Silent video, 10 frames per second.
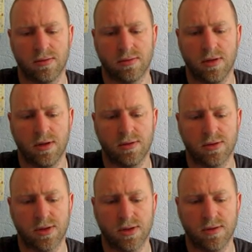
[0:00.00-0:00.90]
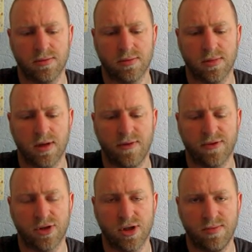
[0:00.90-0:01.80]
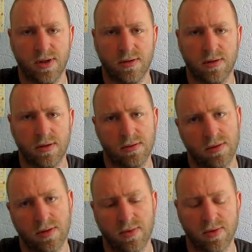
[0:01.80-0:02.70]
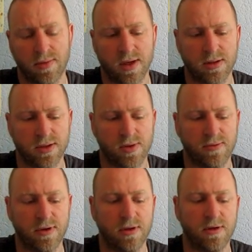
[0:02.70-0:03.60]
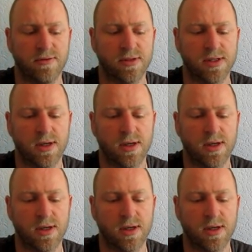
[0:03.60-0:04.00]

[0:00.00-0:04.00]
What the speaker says: and after chipping, we will make a small video of it,